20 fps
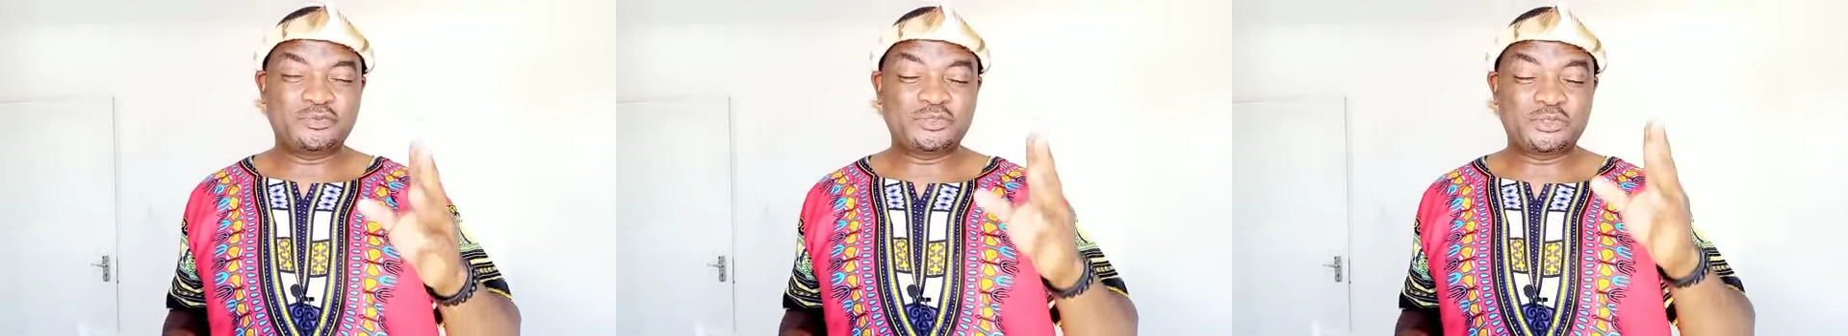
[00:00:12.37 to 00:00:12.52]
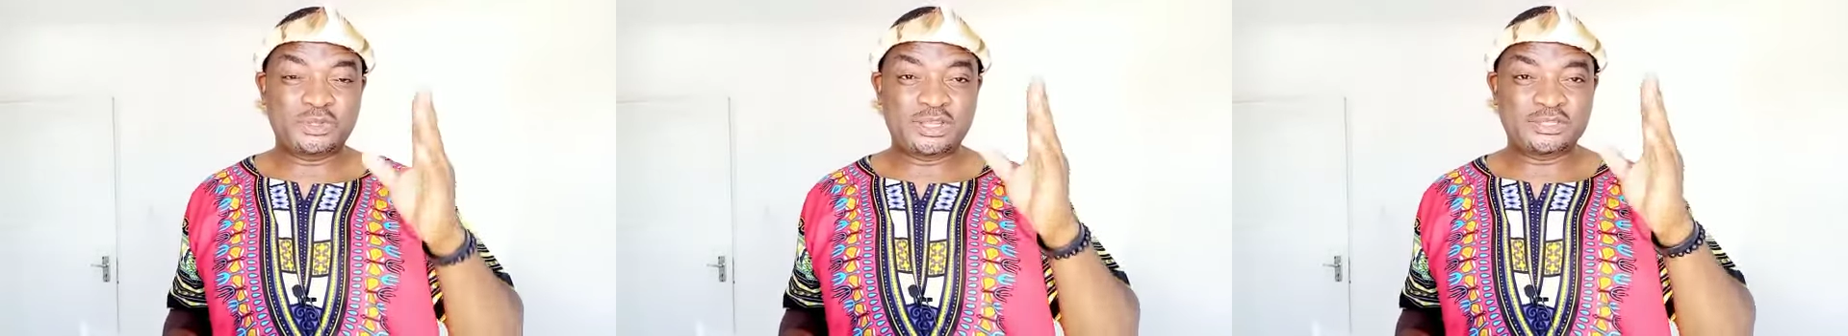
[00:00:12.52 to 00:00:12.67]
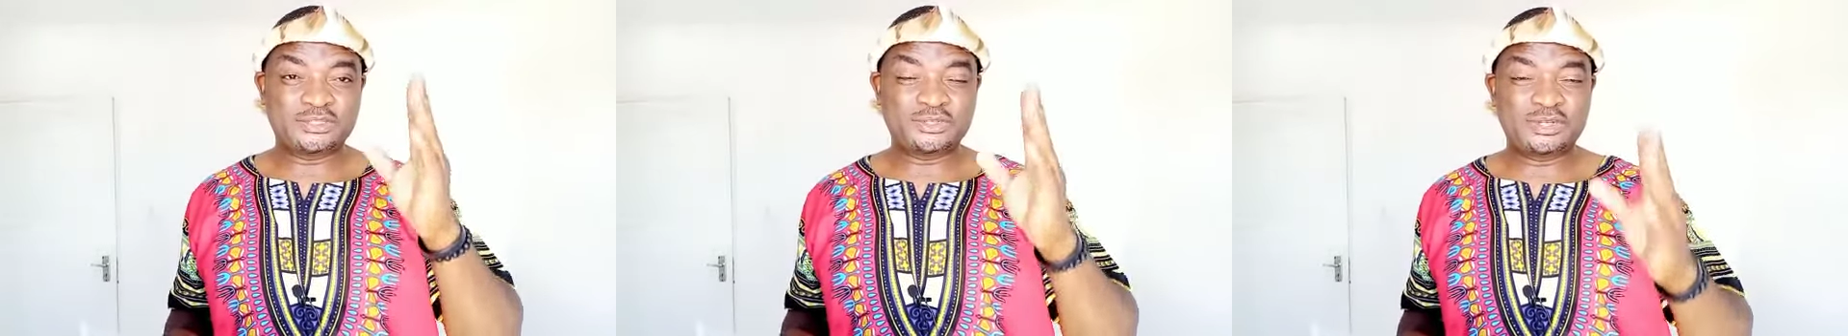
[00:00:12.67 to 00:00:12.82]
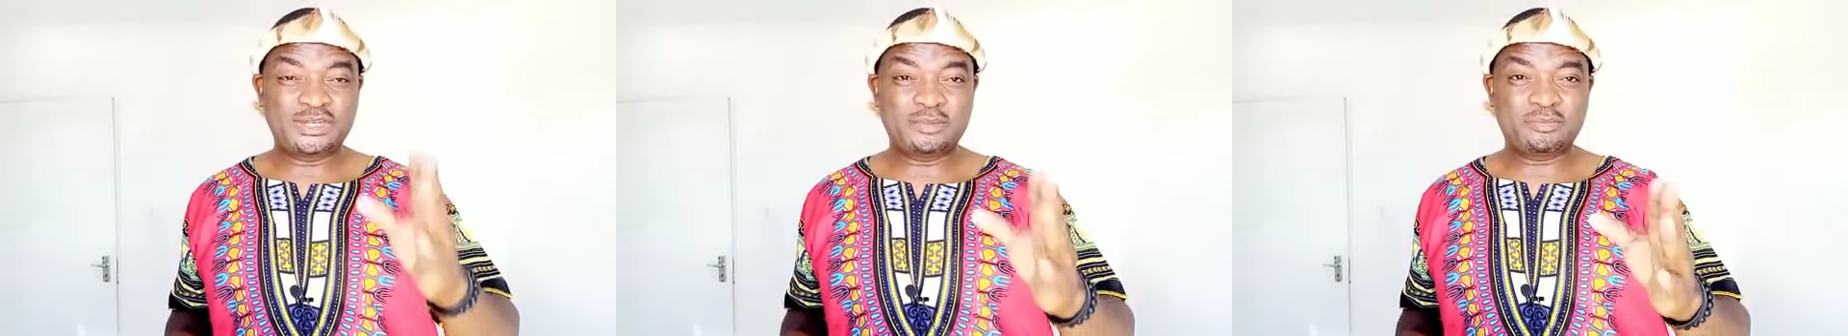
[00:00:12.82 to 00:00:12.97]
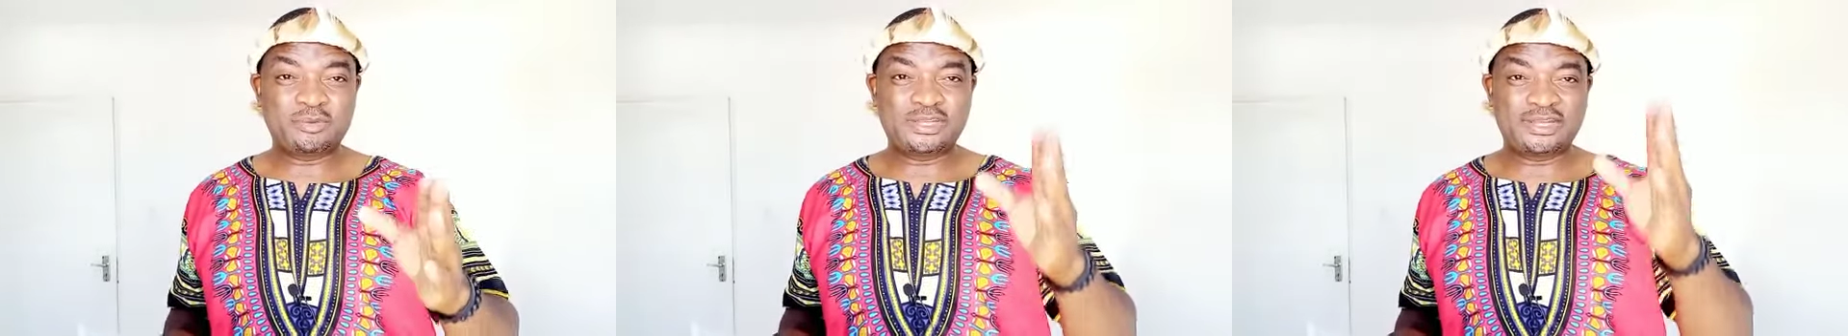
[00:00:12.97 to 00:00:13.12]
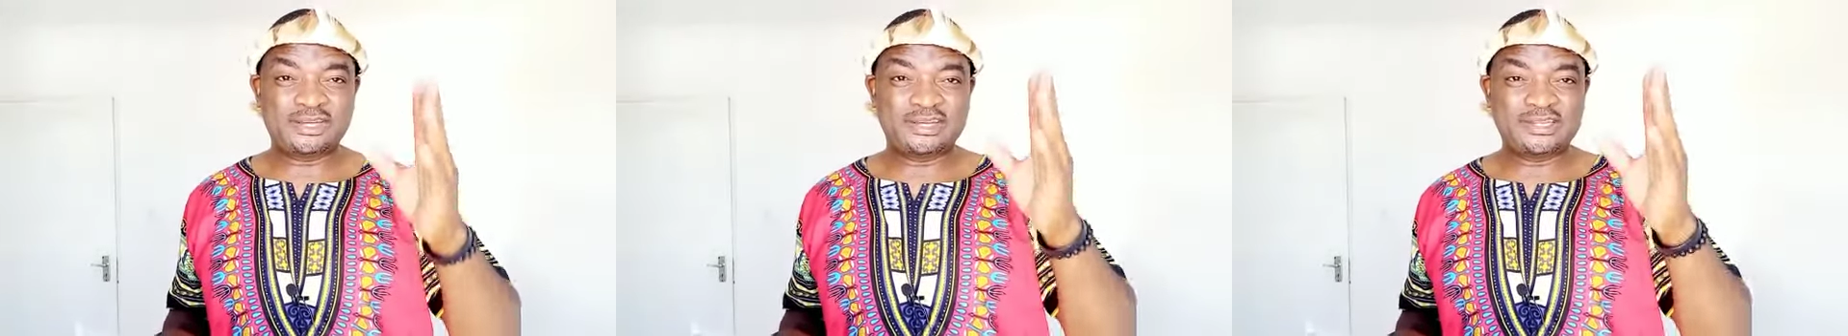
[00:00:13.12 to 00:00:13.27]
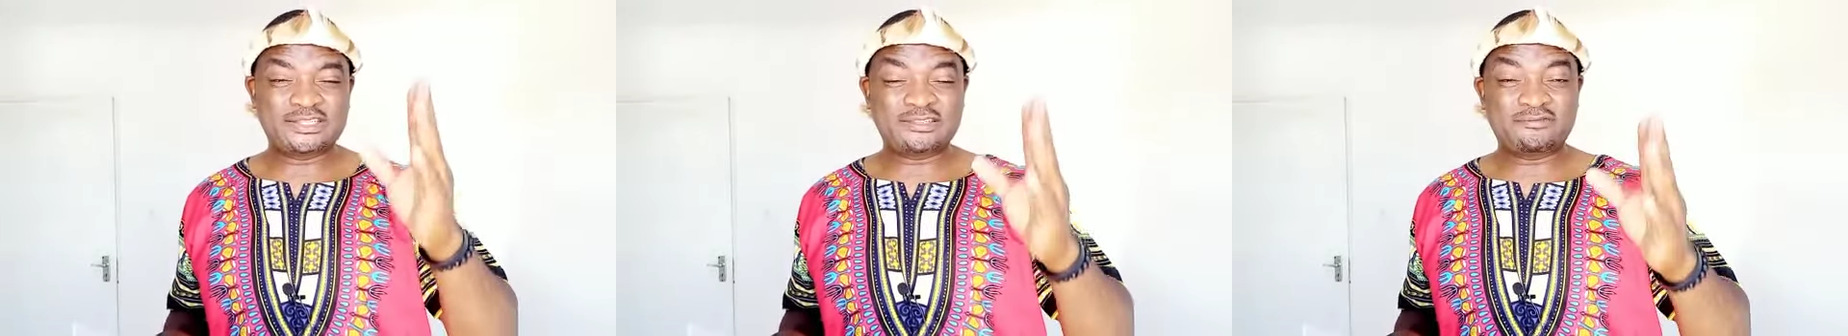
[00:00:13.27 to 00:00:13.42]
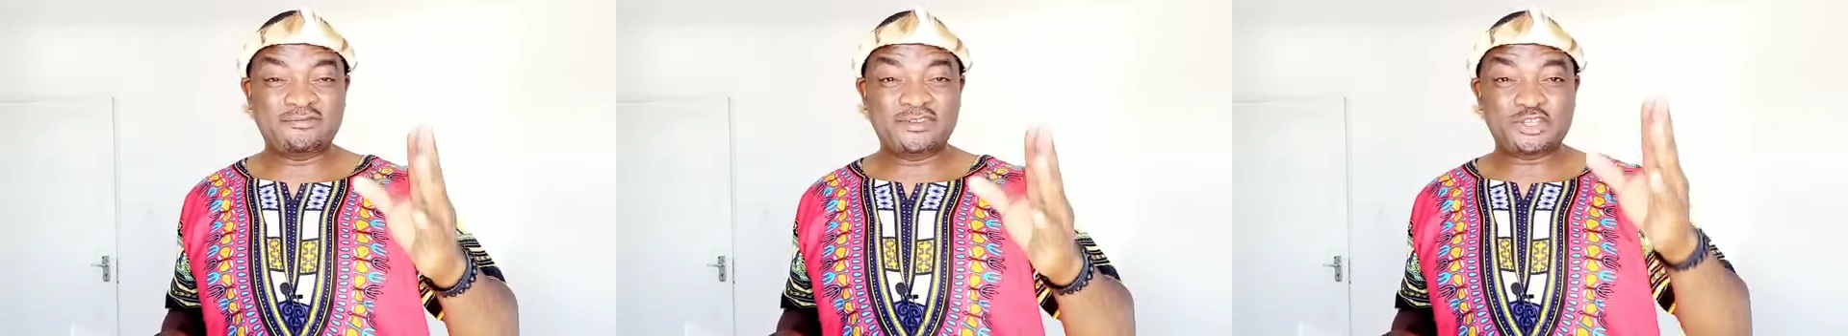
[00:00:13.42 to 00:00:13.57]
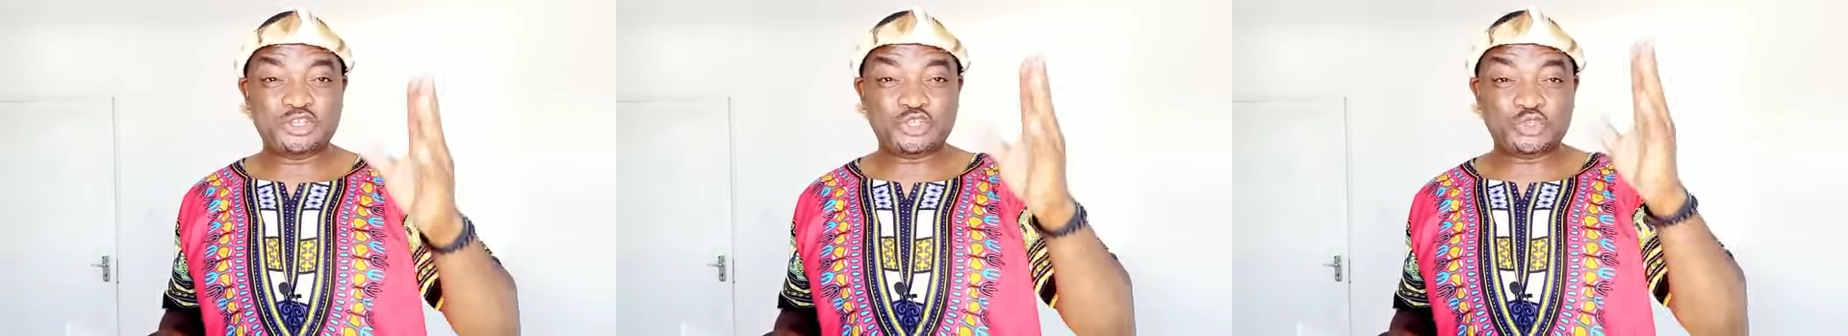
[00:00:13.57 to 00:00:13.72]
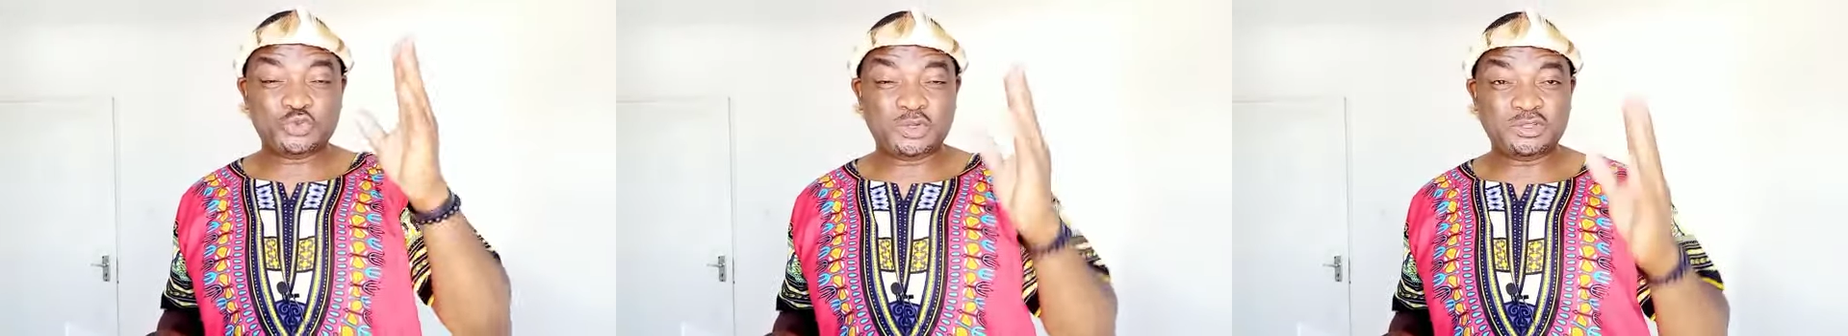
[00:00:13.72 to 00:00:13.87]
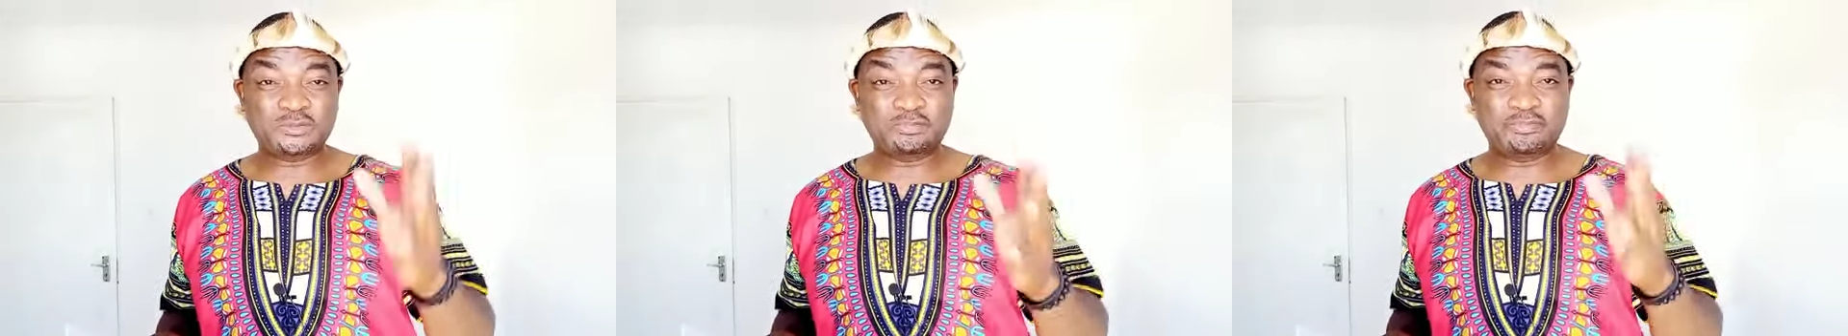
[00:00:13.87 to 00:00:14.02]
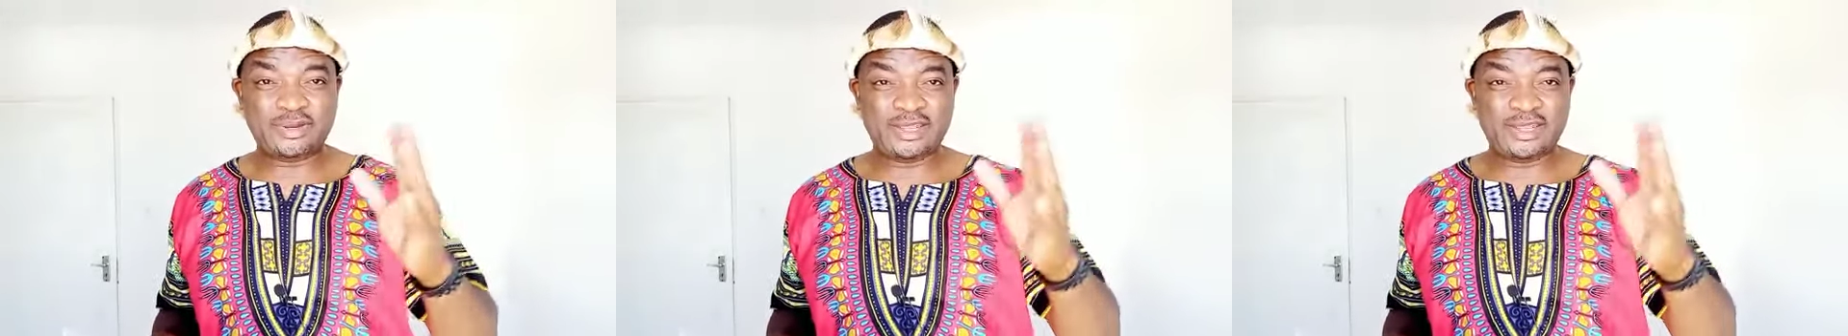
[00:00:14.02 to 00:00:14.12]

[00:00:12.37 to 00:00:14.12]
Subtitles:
to get your name on the list of the SWOT